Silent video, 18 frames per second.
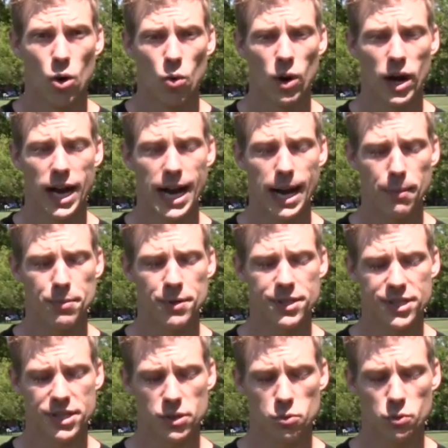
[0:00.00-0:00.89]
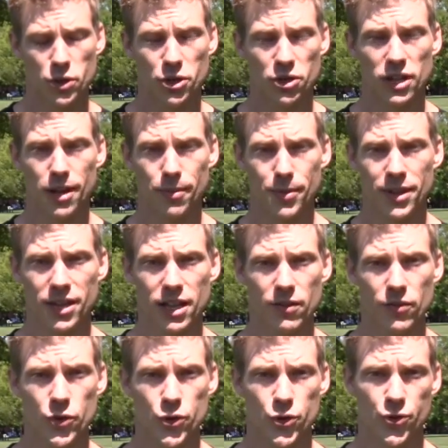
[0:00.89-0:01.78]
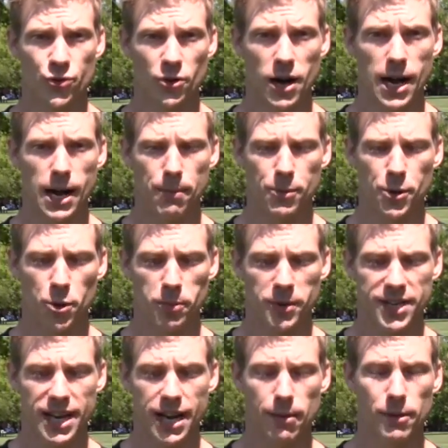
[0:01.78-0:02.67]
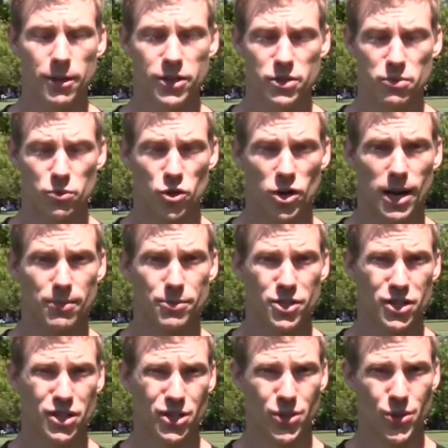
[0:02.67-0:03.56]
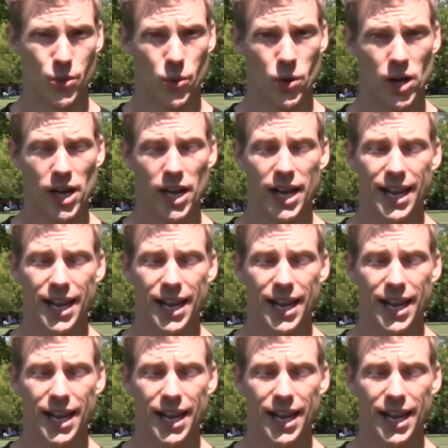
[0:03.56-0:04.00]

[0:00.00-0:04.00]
what happens is when your leptin levels drop, your metabolism drops too.